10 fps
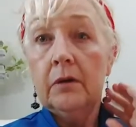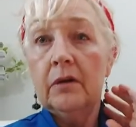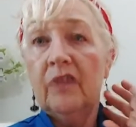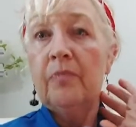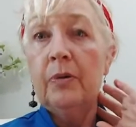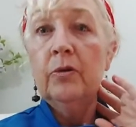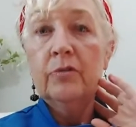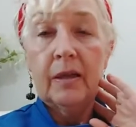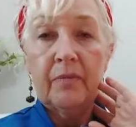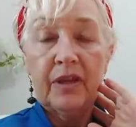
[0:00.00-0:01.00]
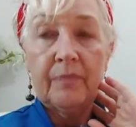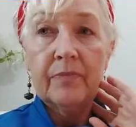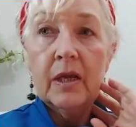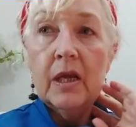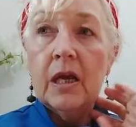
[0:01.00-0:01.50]
I've pulled something.
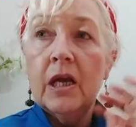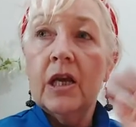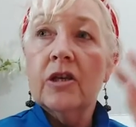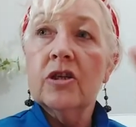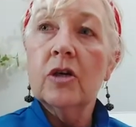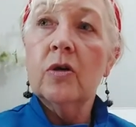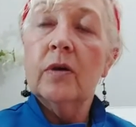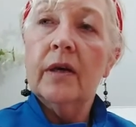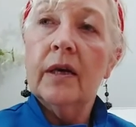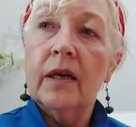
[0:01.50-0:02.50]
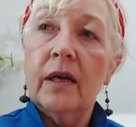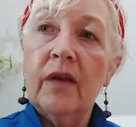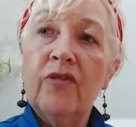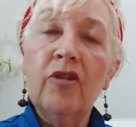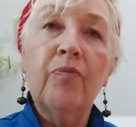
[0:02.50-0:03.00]
So
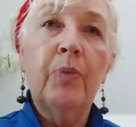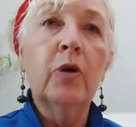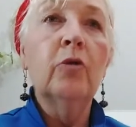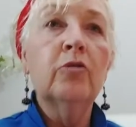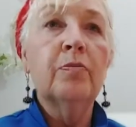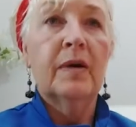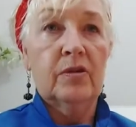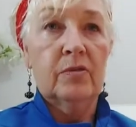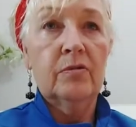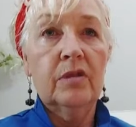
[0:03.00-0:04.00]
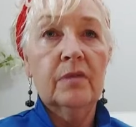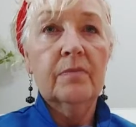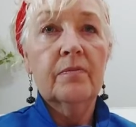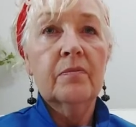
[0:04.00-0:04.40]
if you've pulled muscles